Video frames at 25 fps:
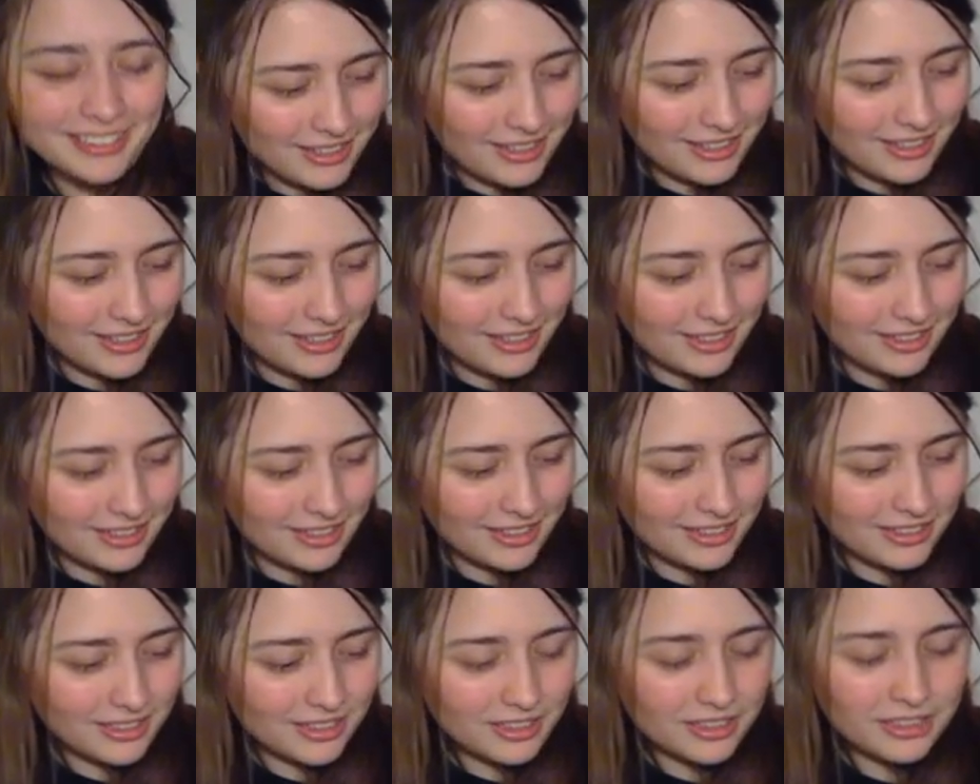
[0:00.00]
And
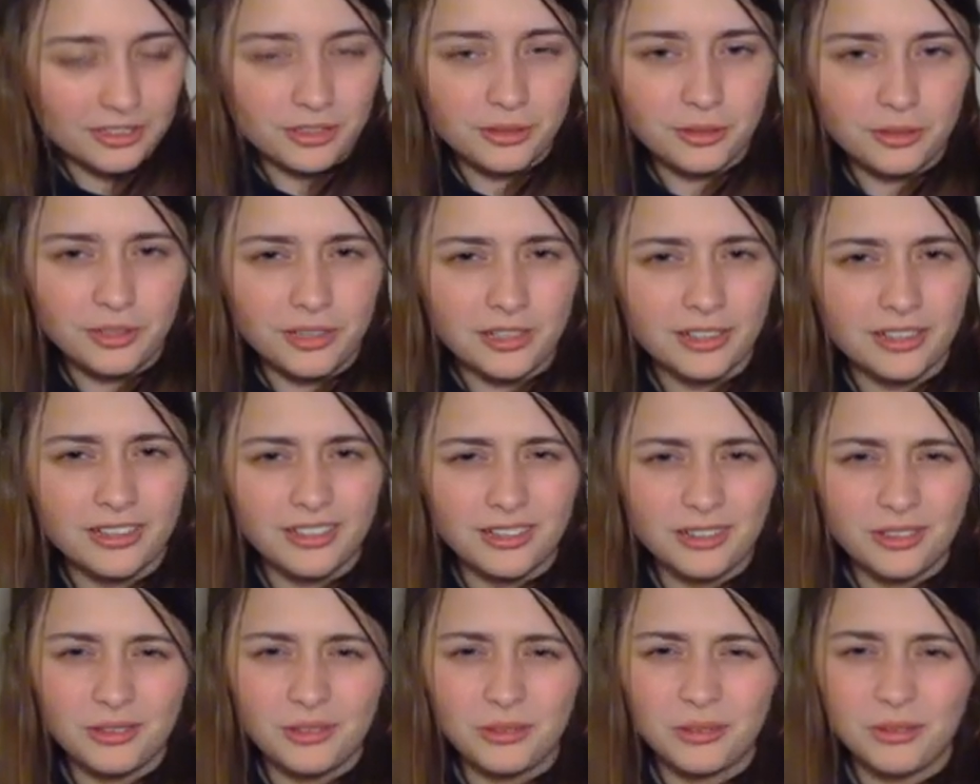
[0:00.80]
it's us going,
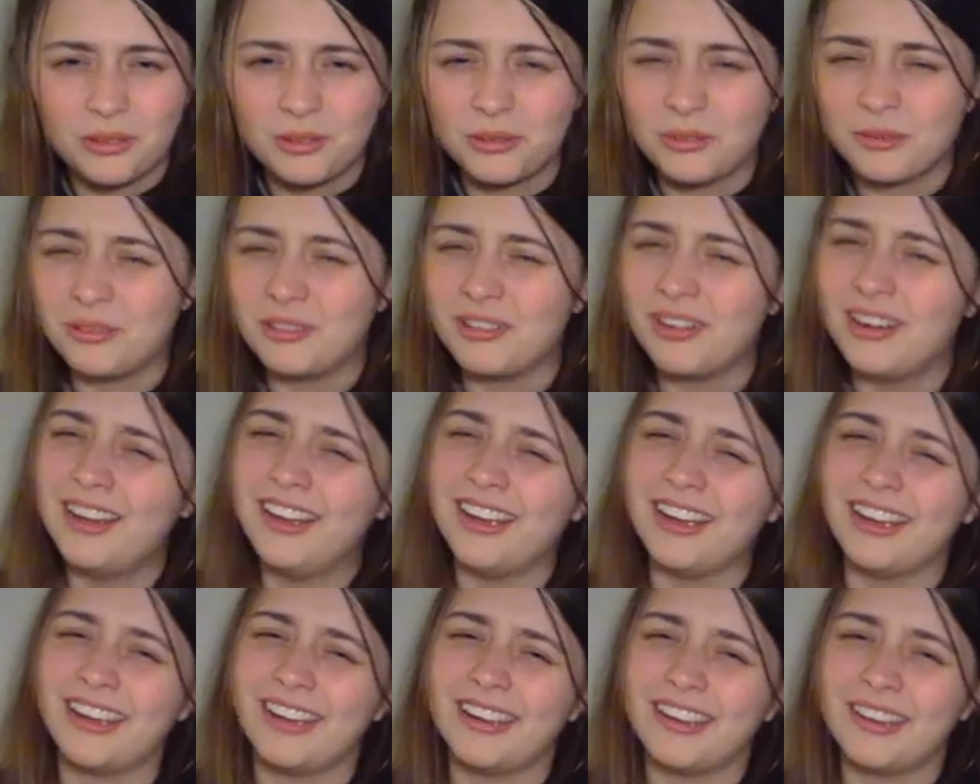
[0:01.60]

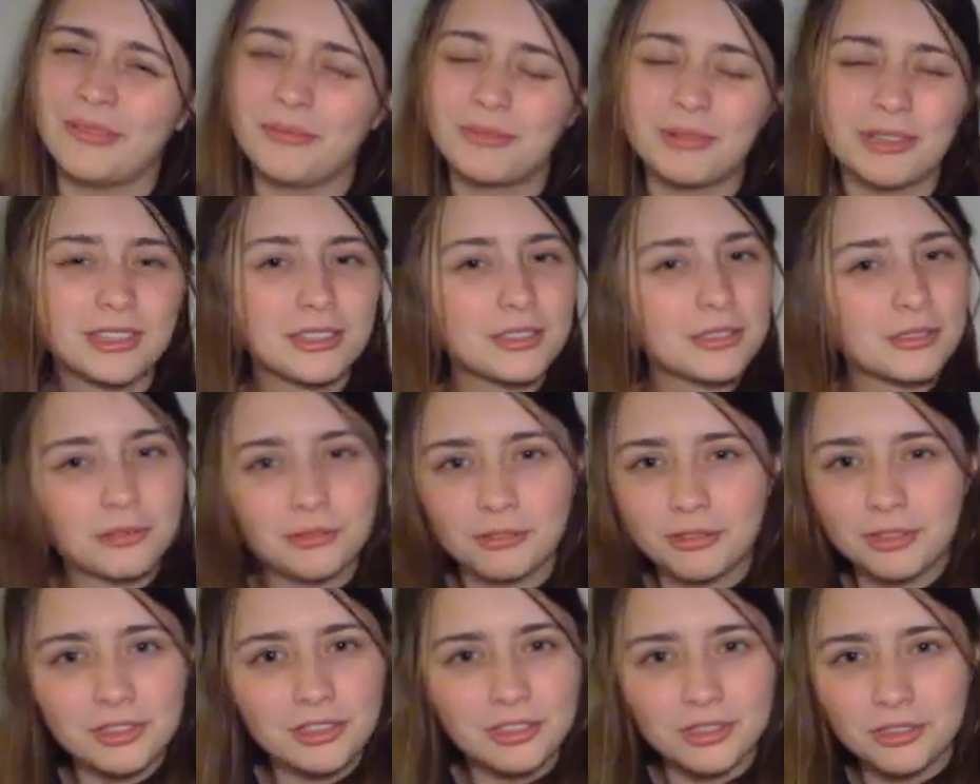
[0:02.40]
why? Because
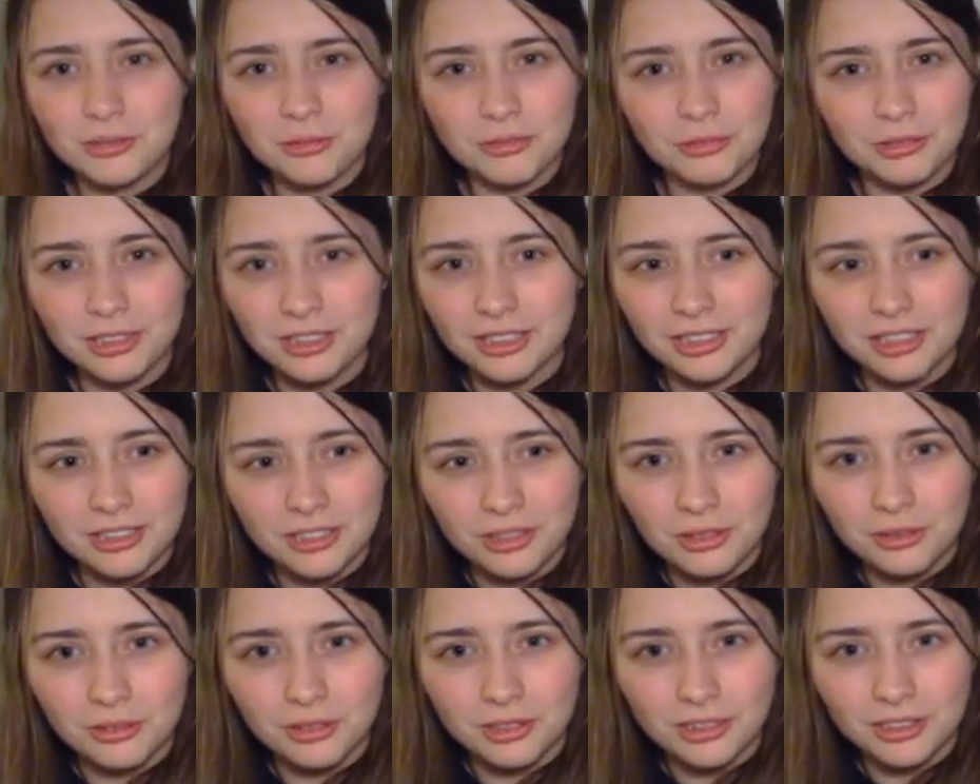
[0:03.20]
we just really
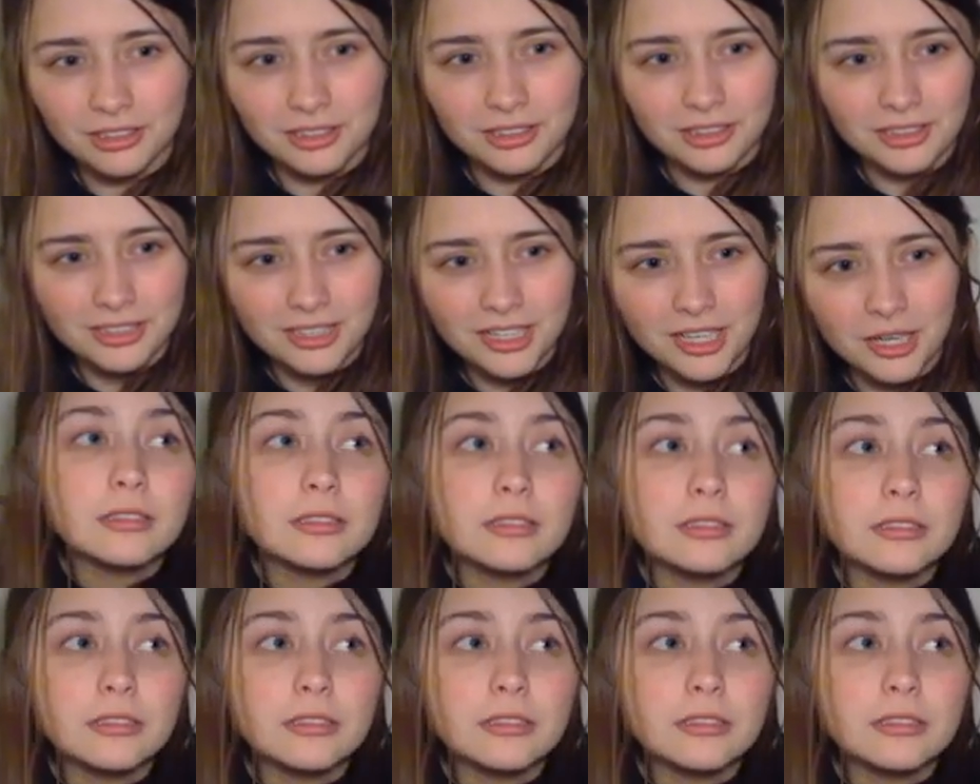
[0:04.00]
don't look the same.